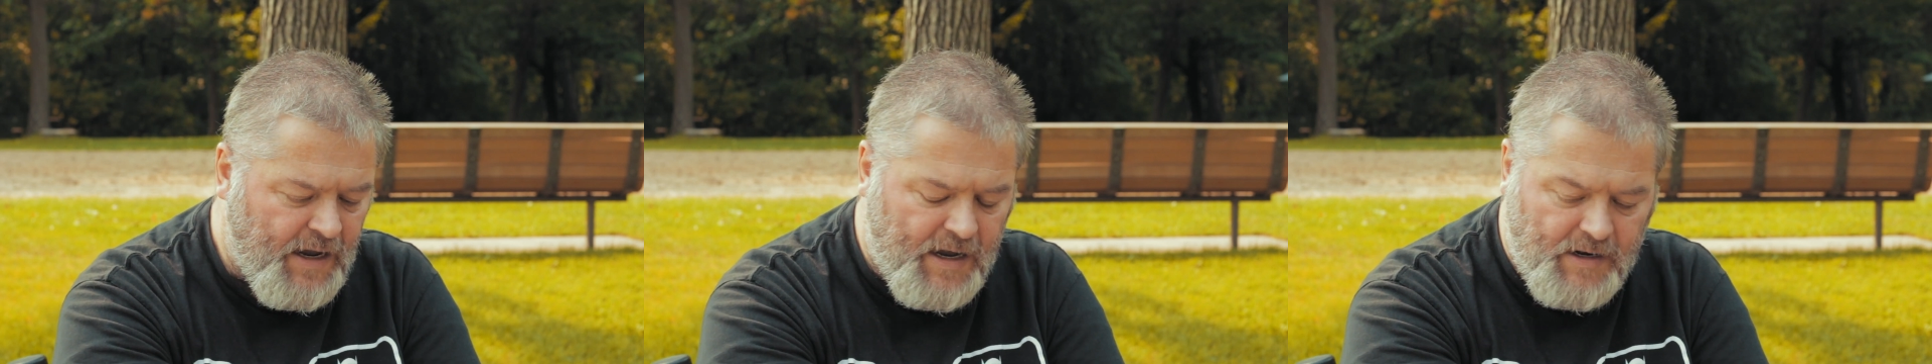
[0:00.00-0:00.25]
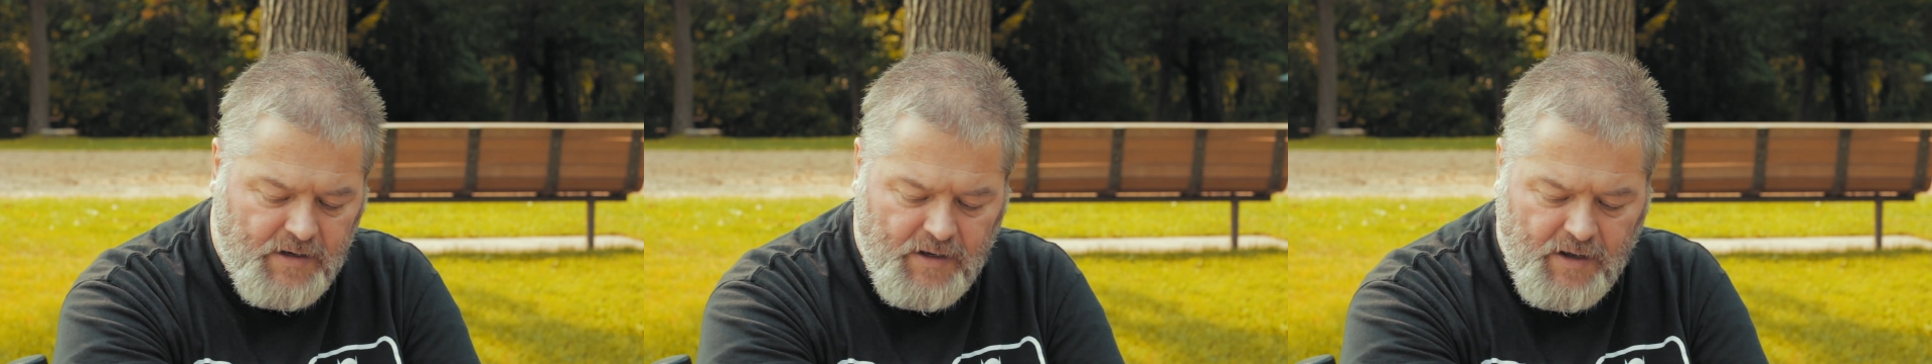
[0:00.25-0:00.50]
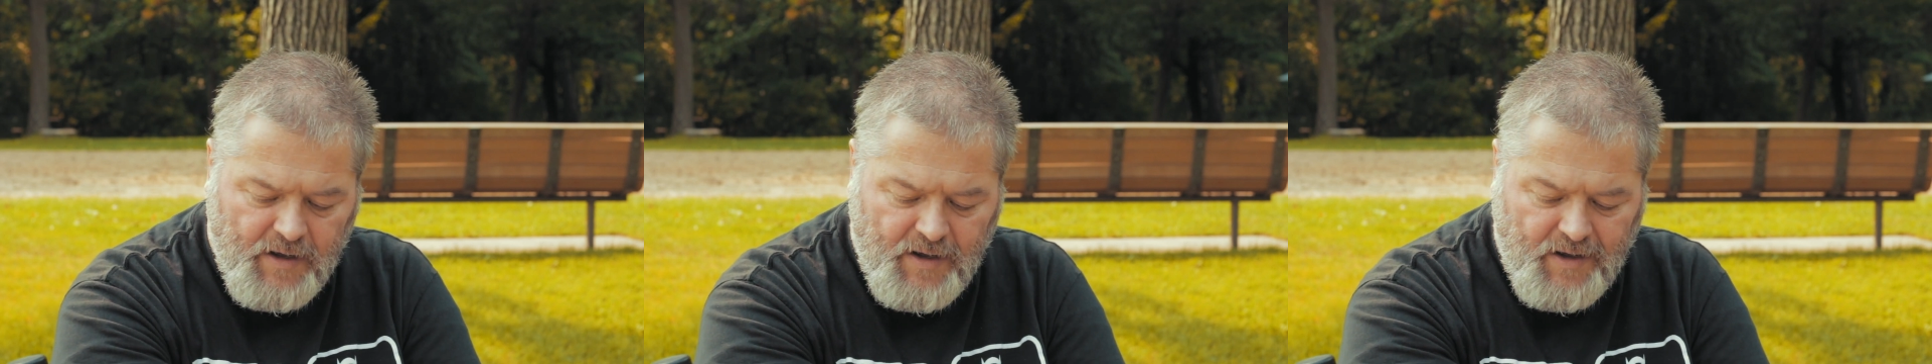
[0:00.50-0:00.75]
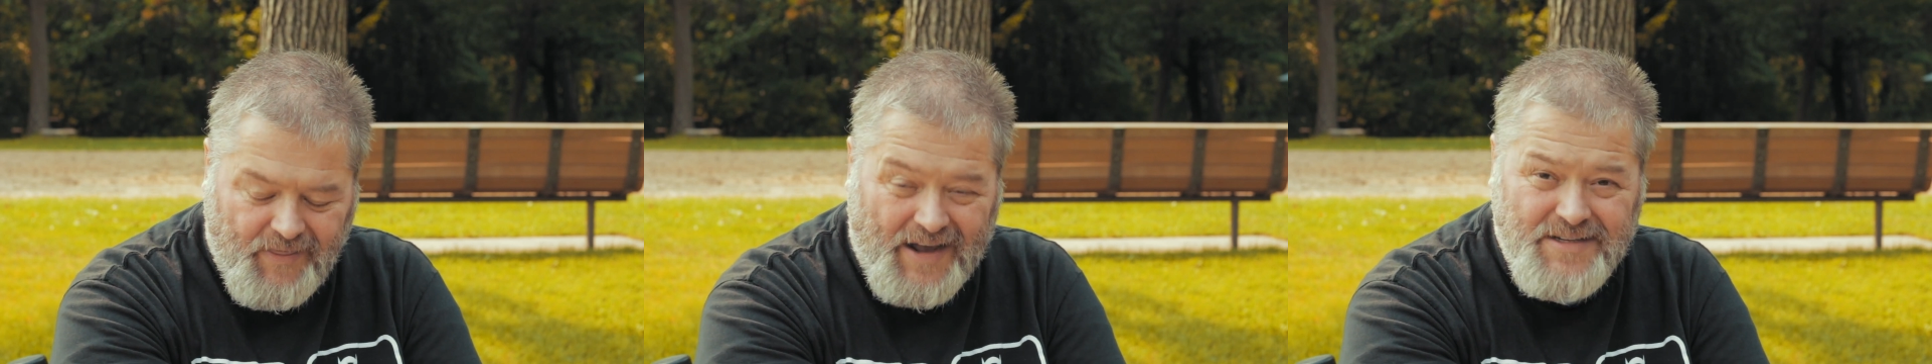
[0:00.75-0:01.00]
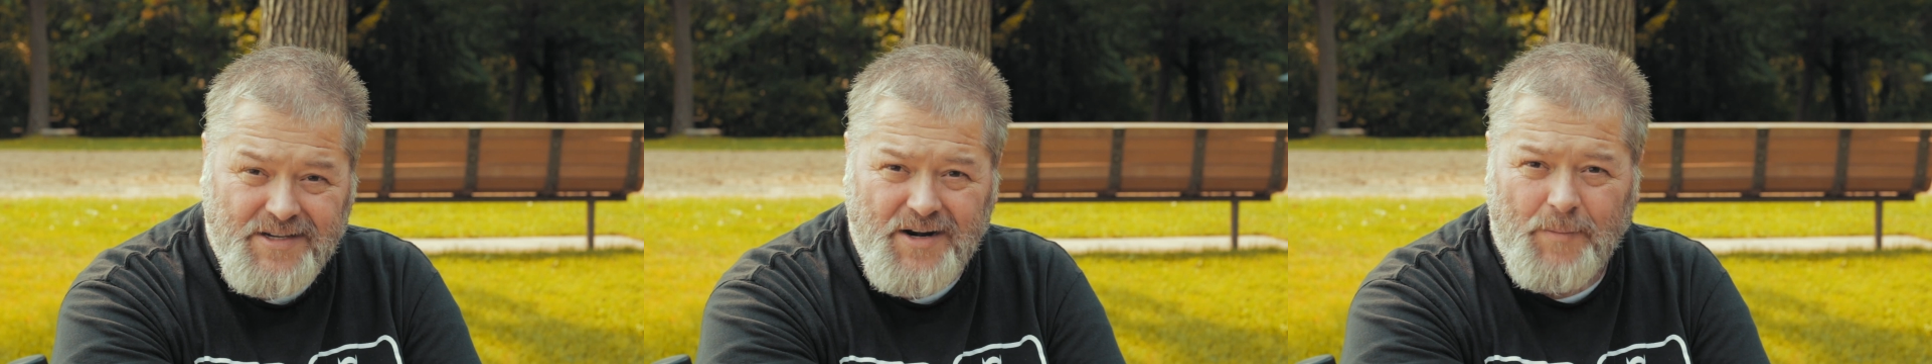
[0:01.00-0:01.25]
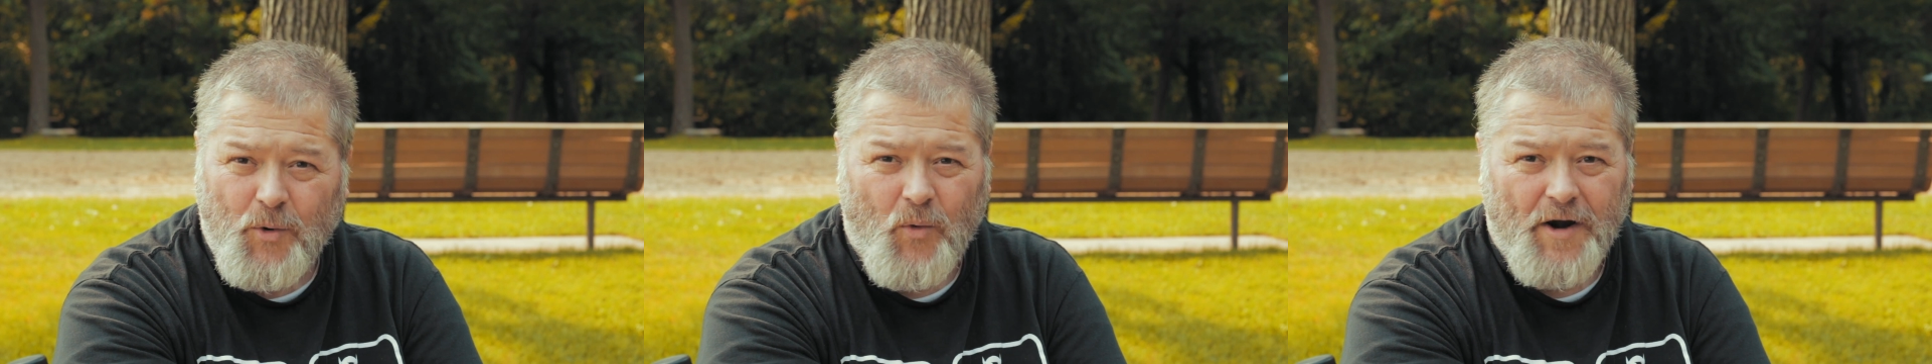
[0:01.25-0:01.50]
And that's the
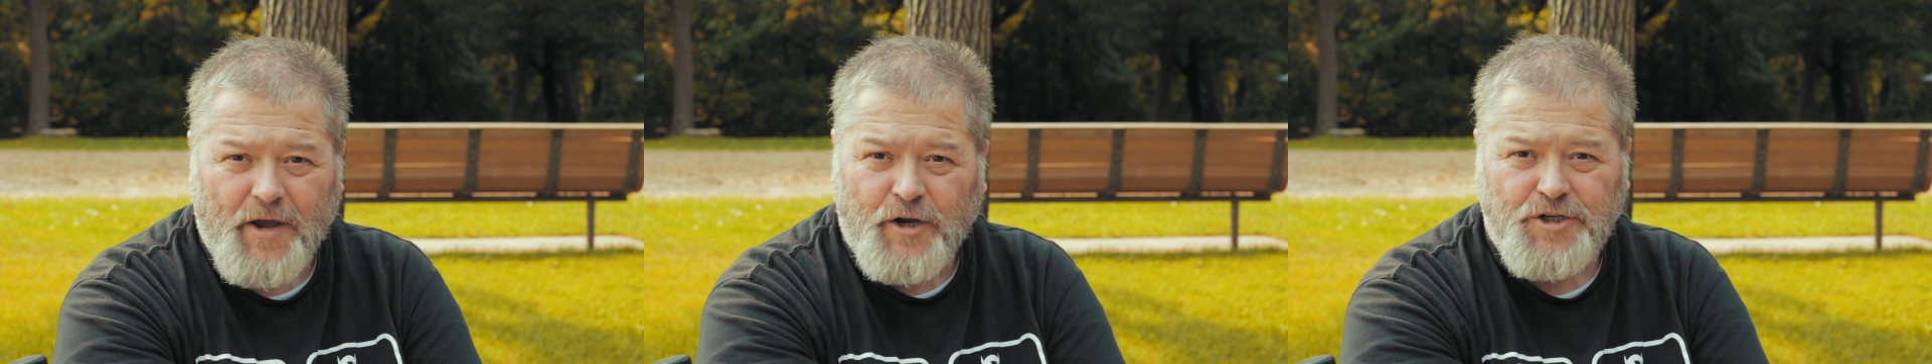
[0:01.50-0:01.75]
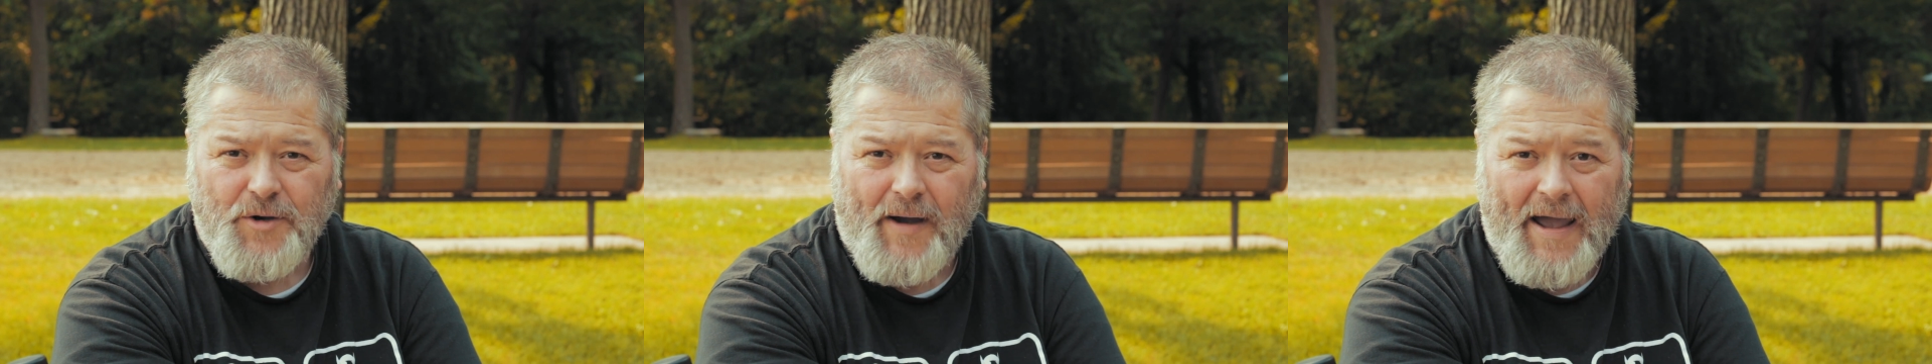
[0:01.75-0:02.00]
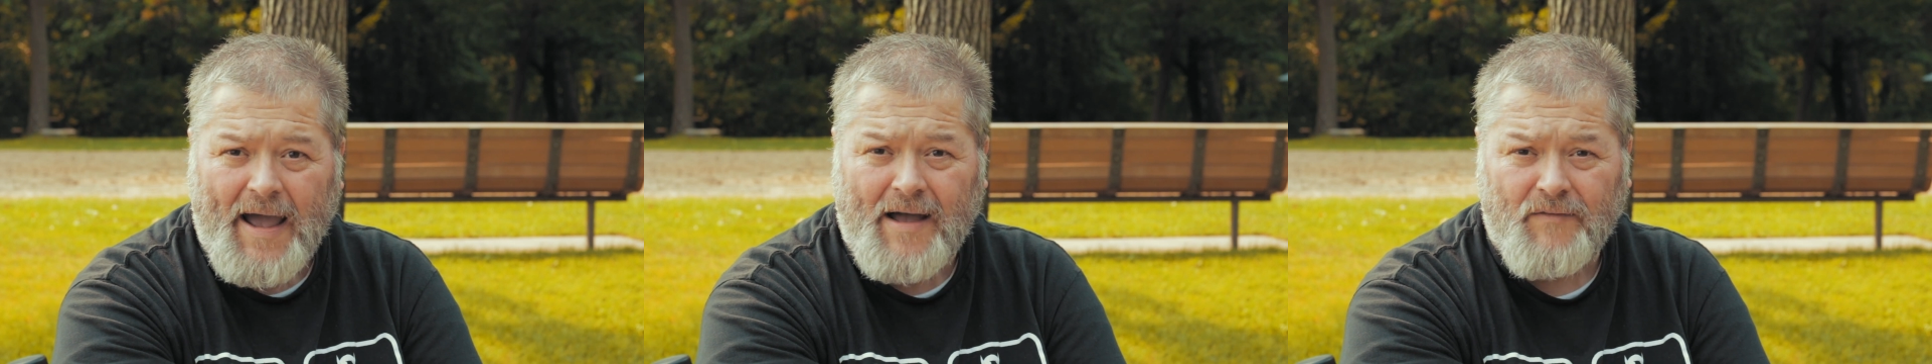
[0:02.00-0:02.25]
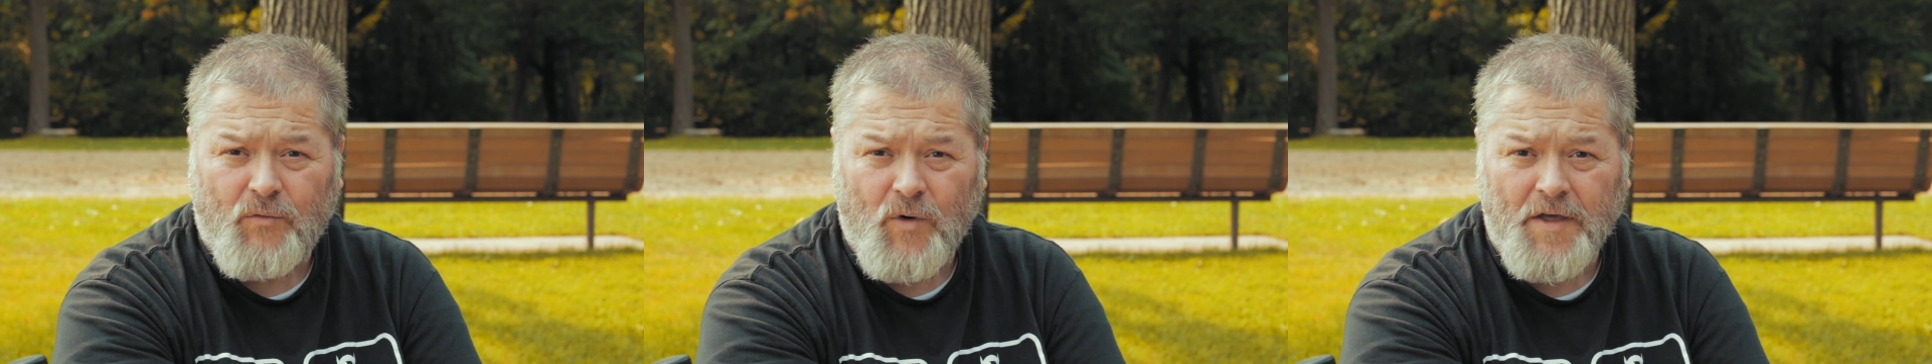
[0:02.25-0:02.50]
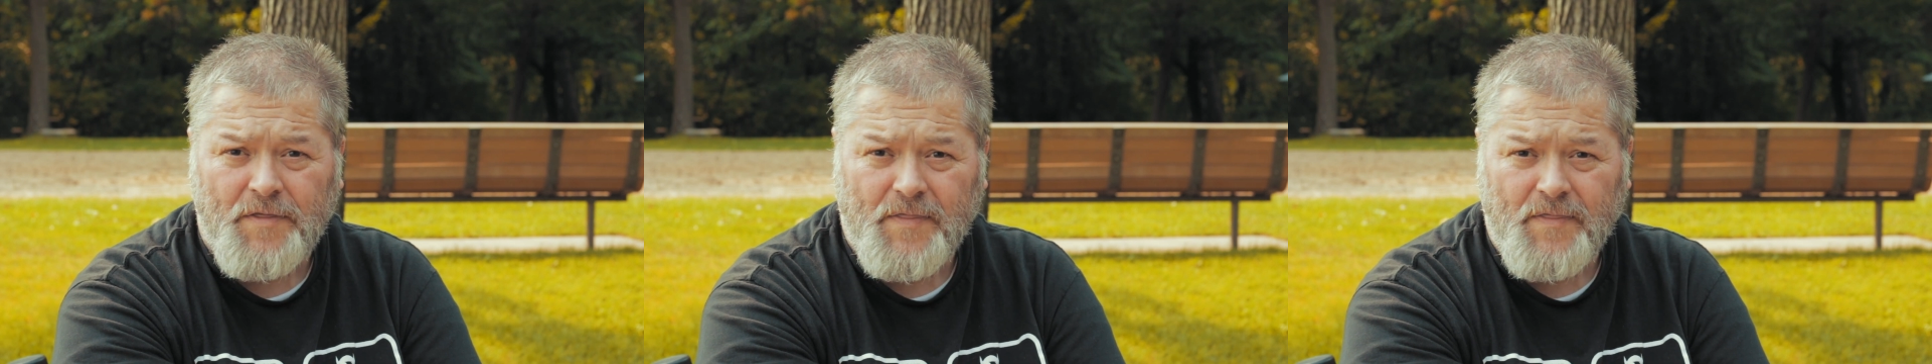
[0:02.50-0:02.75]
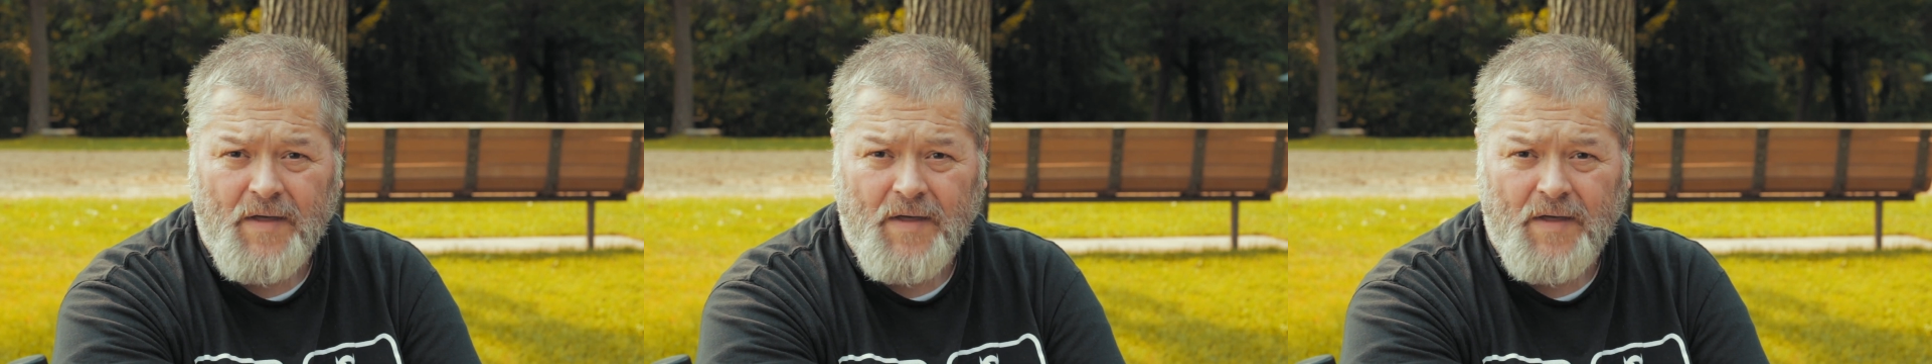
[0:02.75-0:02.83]
number one issue I have with